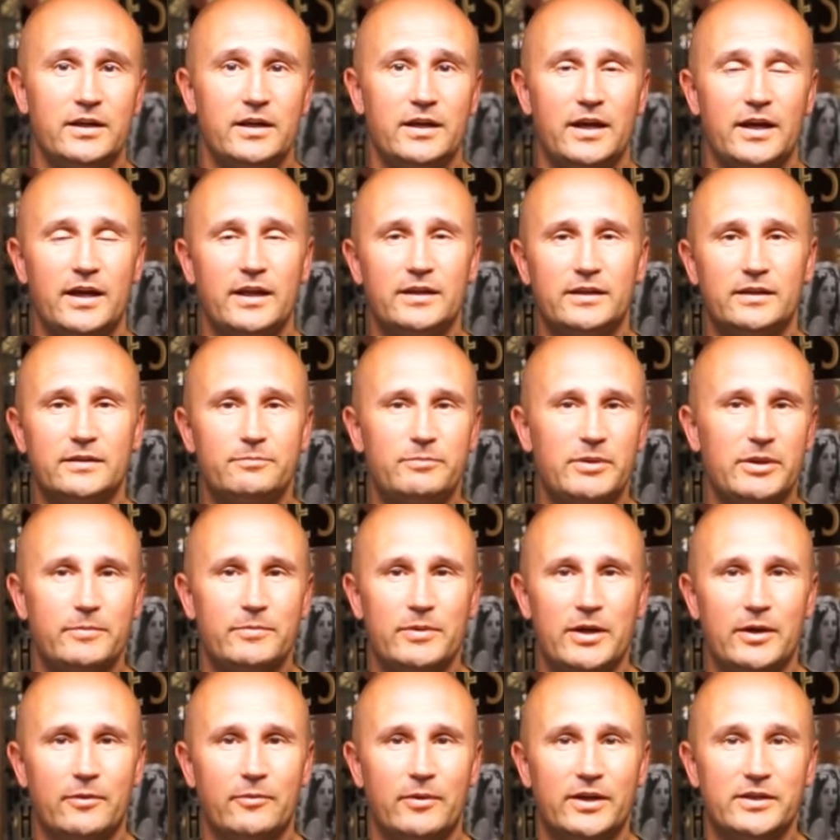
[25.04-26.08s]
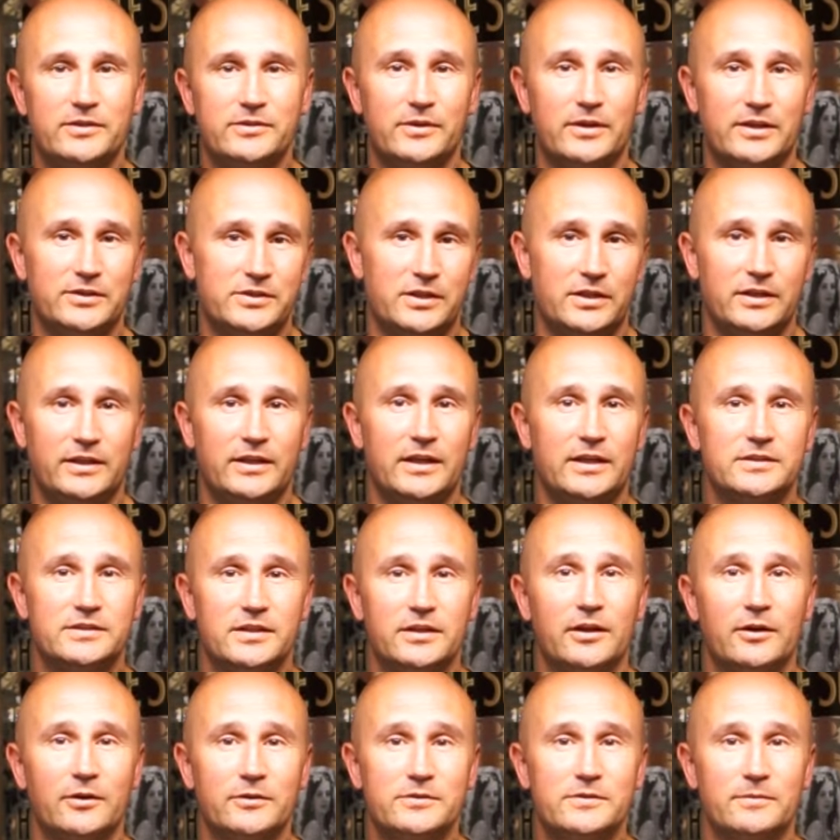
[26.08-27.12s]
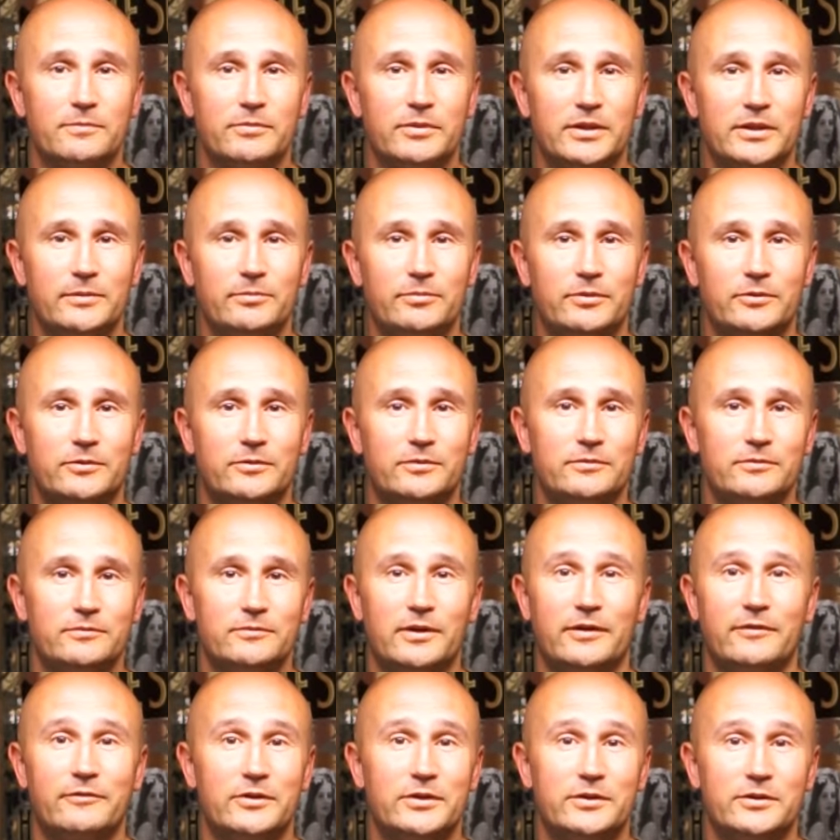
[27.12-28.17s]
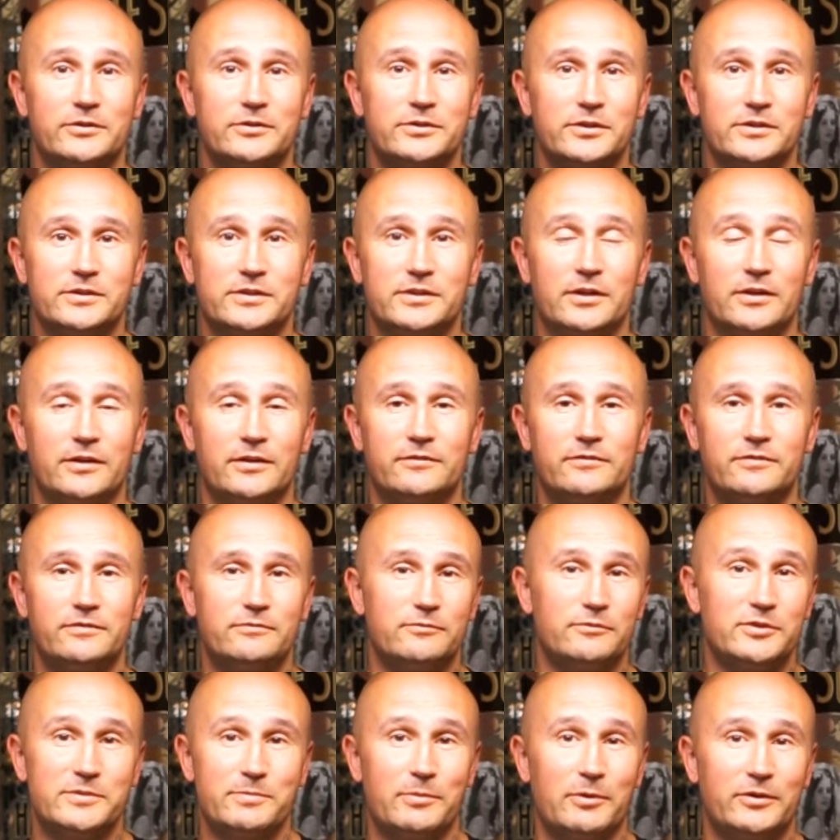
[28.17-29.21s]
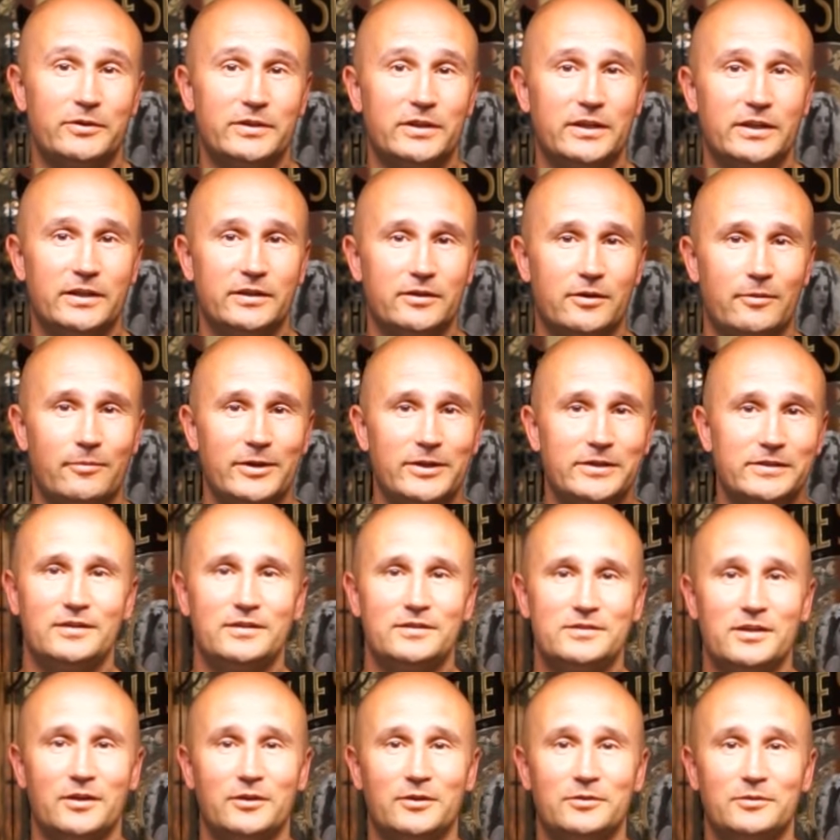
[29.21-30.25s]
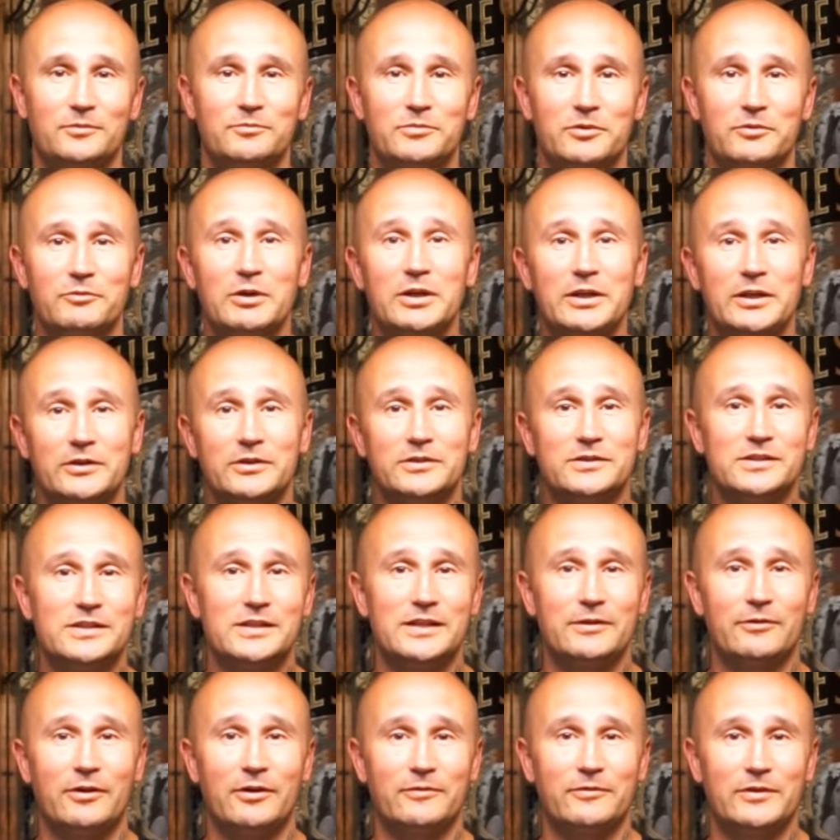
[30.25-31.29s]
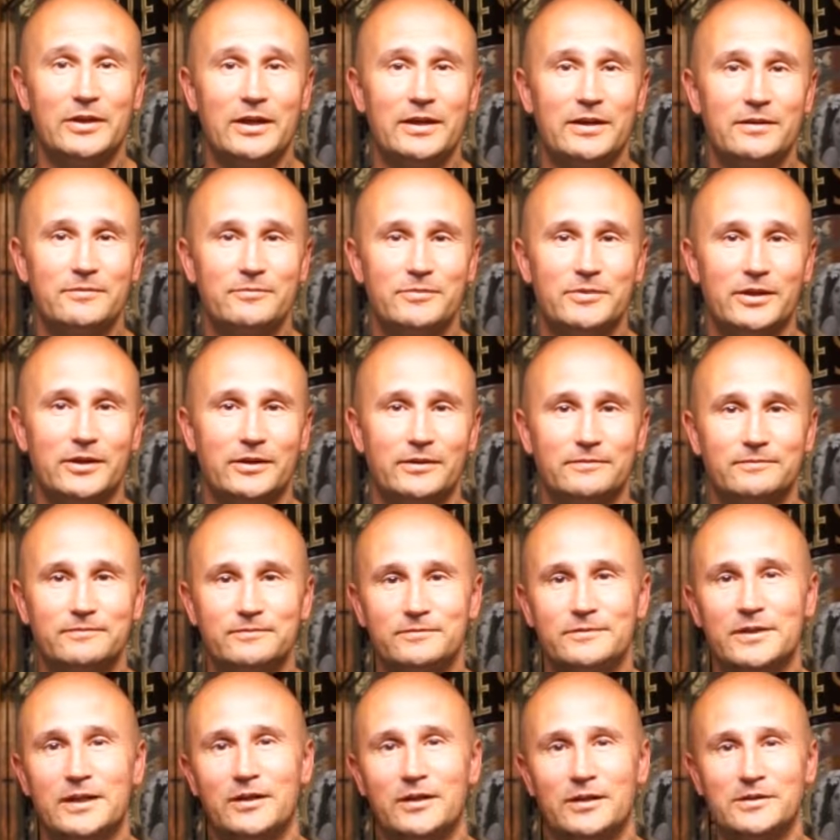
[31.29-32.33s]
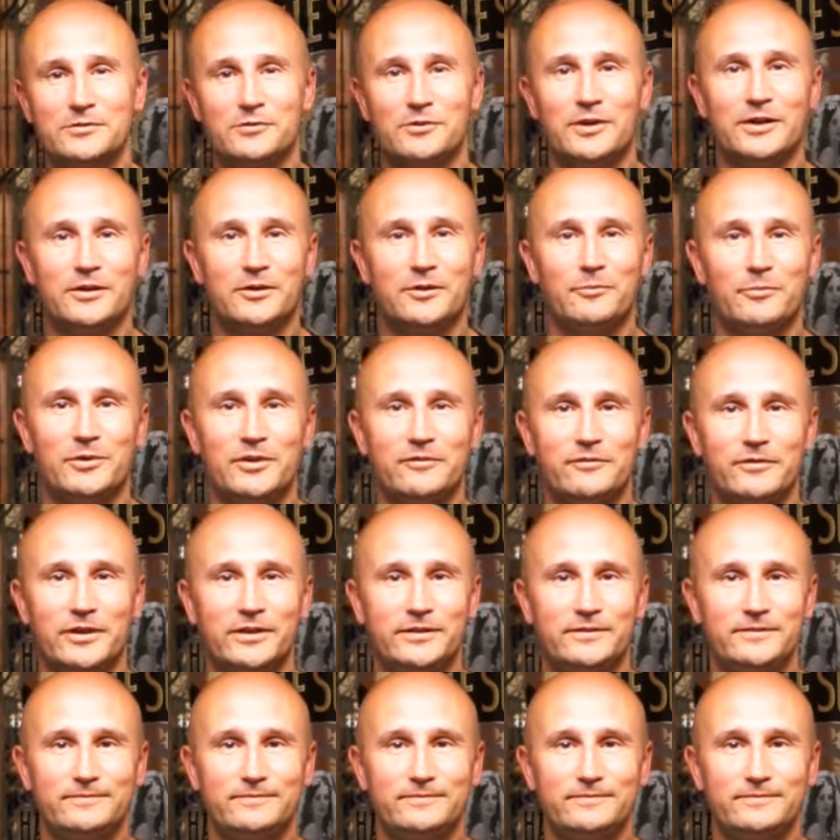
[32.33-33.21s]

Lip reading: and be a better way to actually get to know some people rather than just kind of responding in comment. So it'd be really good to see you over there, but now let's crack on with the vid.